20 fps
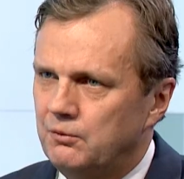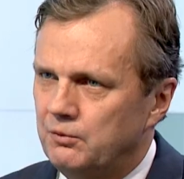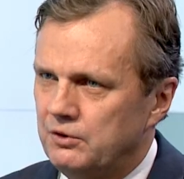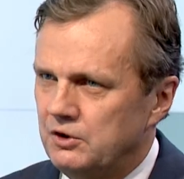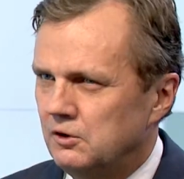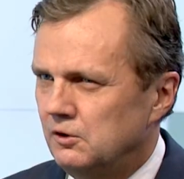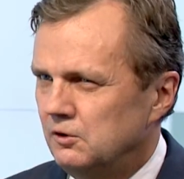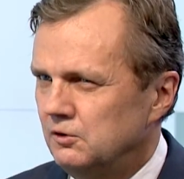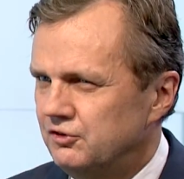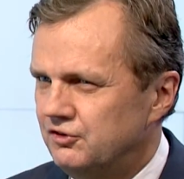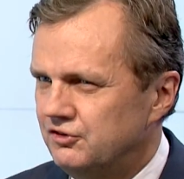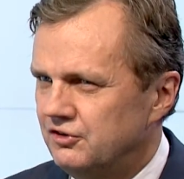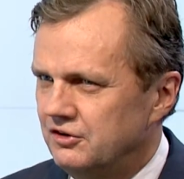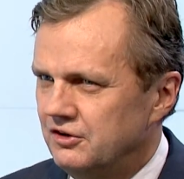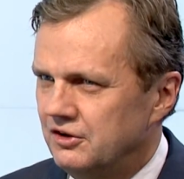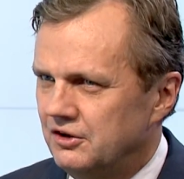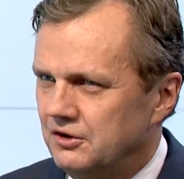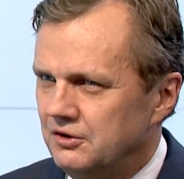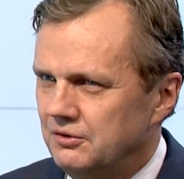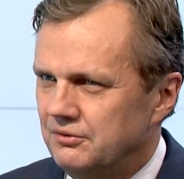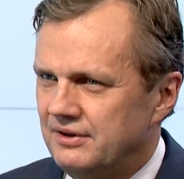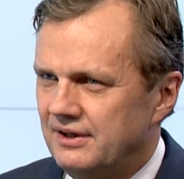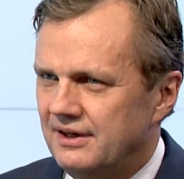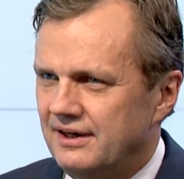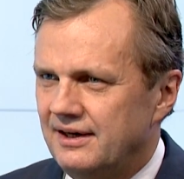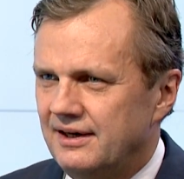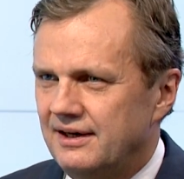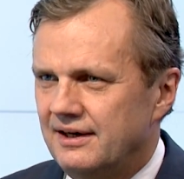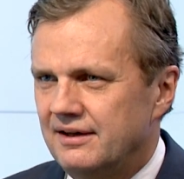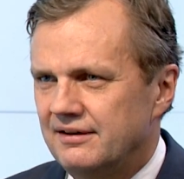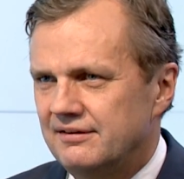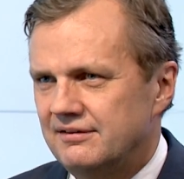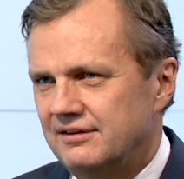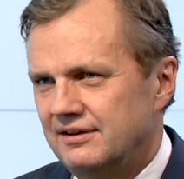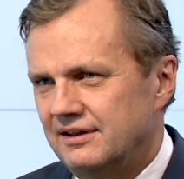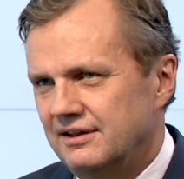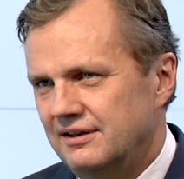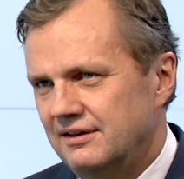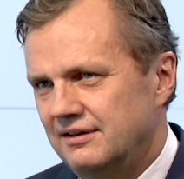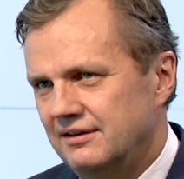We also know that
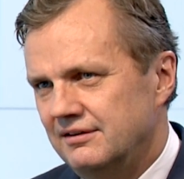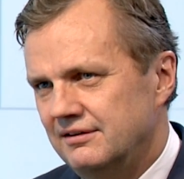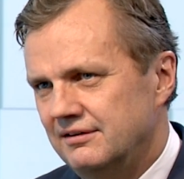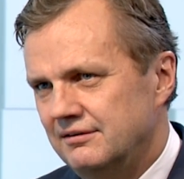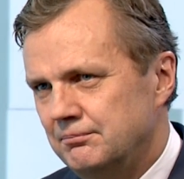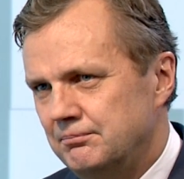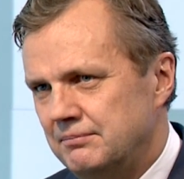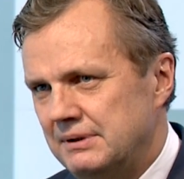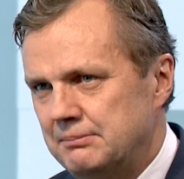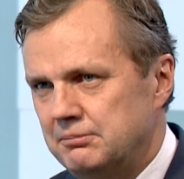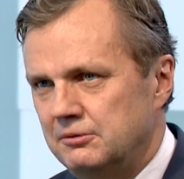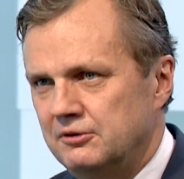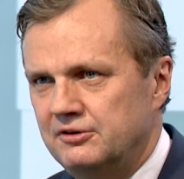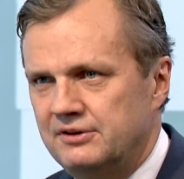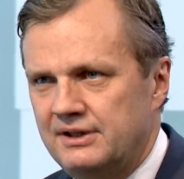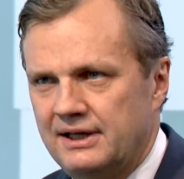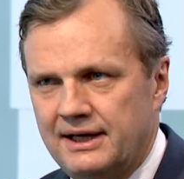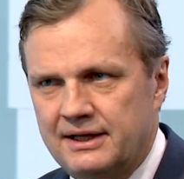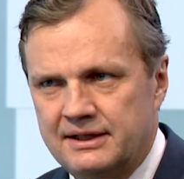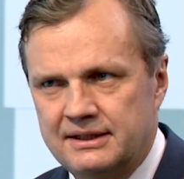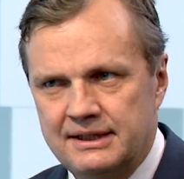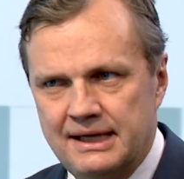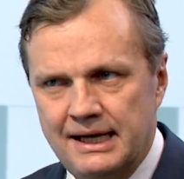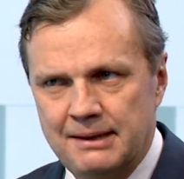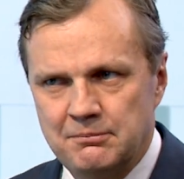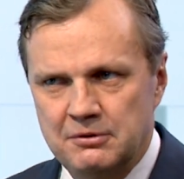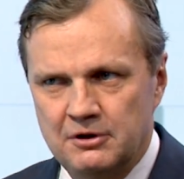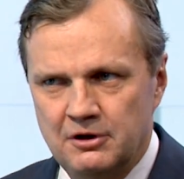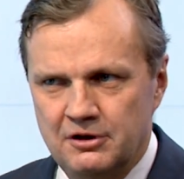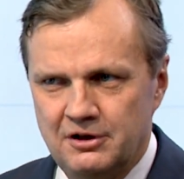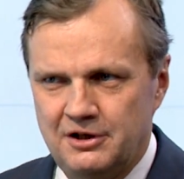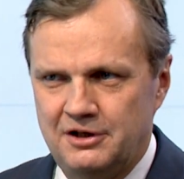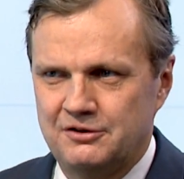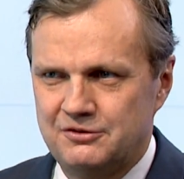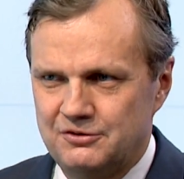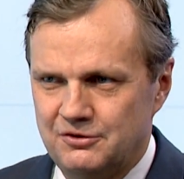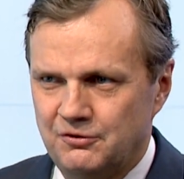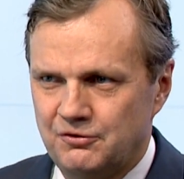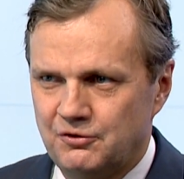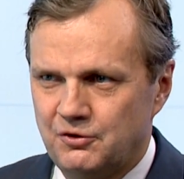in people that gamble a
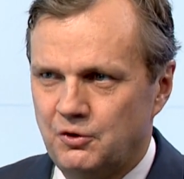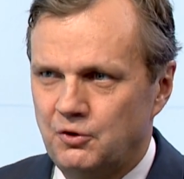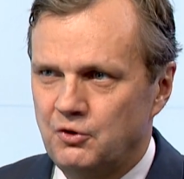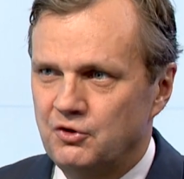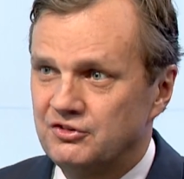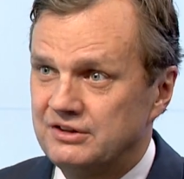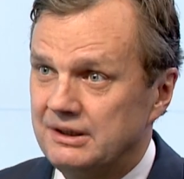lot, of course,